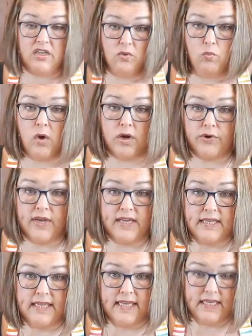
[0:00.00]
water out of
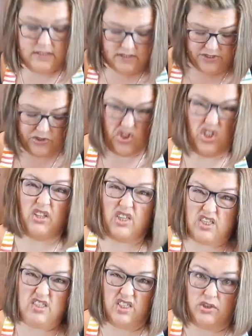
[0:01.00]
these, there's still a
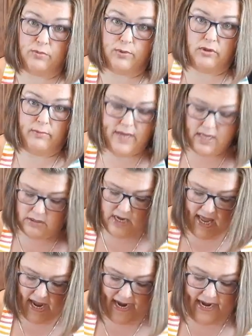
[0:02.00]
considerable amount
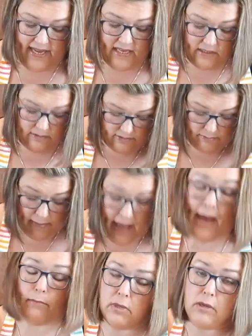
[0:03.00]
and it might
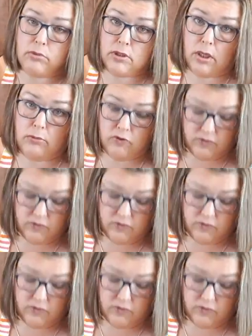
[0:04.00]
bubble over.